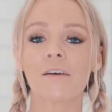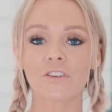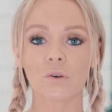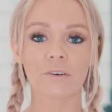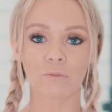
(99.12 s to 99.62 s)

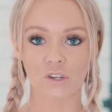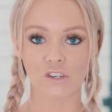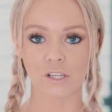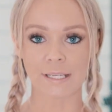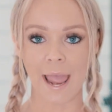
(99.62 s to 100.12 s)
after you have
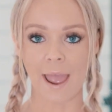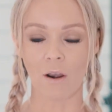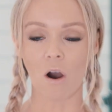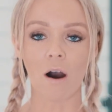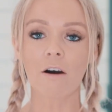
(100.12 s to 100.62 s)
washed your
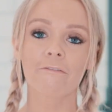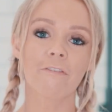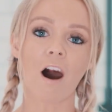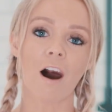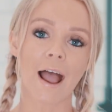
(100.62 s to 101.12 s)
tan off,
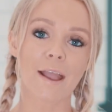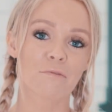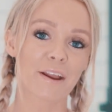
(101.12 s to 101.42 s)
I